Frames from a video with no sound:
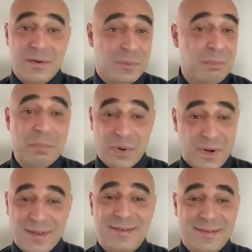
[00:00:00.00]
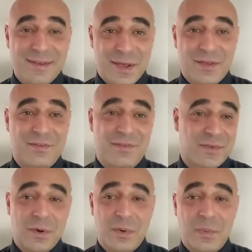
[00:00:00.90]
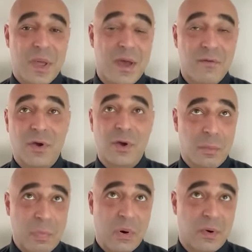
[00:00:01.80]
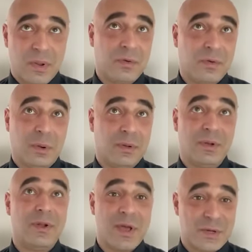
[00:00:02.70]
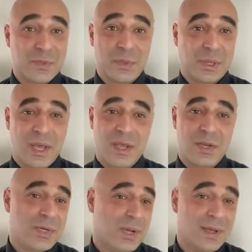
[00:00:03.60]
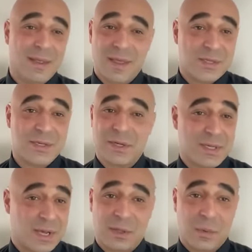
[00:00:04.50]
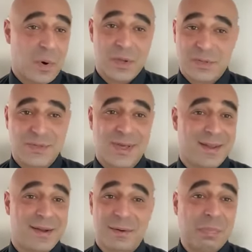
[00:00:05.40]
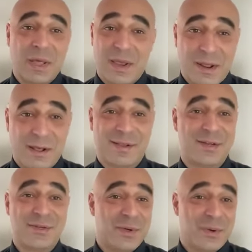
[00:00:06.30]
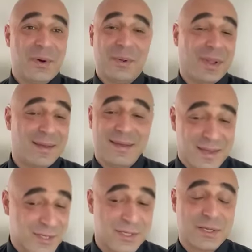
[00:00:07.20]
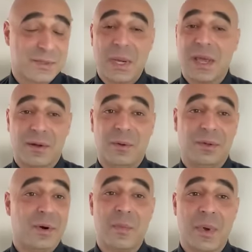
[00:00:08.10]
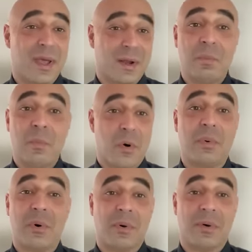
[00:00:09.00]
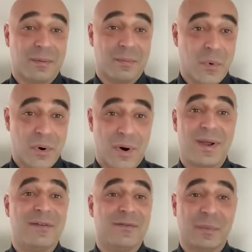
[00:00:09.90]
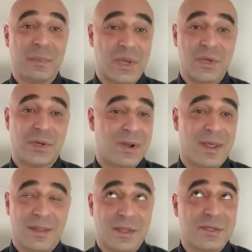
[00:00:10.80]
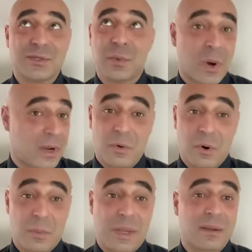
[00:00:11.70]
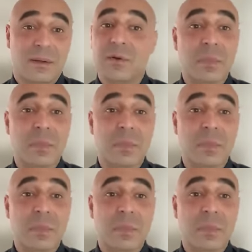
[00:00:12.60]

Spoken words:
to put it. Yes. So we have a component called natural aging, and that's exactly what you said in plain English. Like, yes, as we get older, we get more inflammation, and that's quite normal to